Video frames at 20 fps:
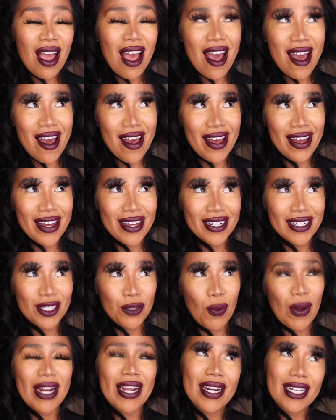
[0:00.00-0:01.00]
And
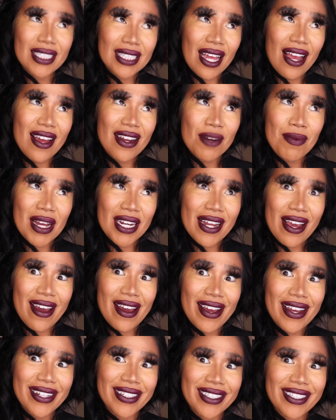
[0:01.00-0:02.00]
when it is the end of my
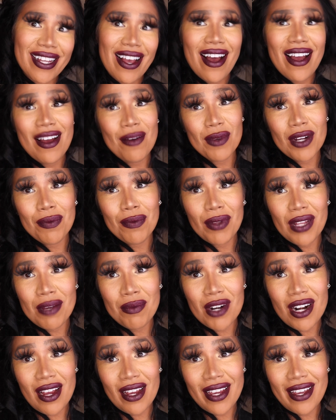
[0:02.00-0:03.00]
days, I am gonna play
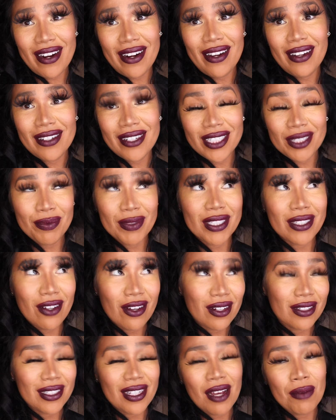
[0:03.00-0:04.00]
Mariah Carey and Christmas
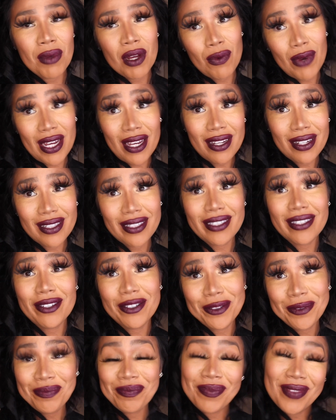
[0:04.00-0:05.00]
songs at my wake.
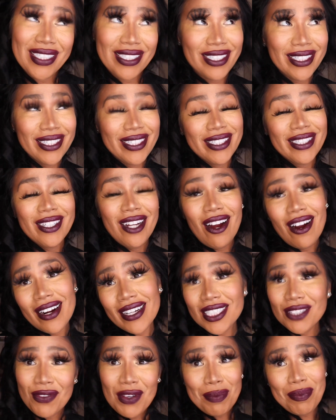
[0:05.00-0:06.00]
So
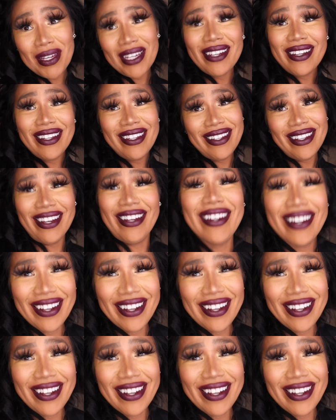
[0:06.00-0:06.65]
RSVP.